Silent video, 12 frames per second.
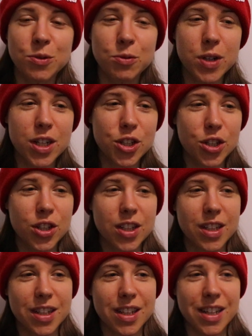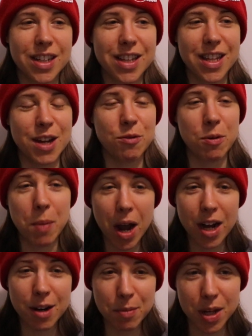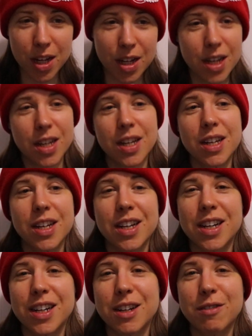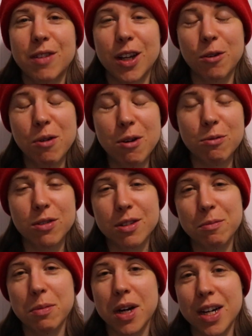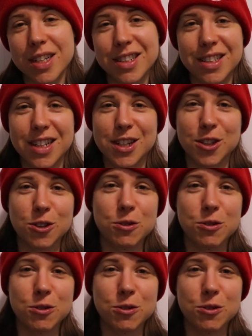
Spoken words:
which then reminded me of a quote by C.S.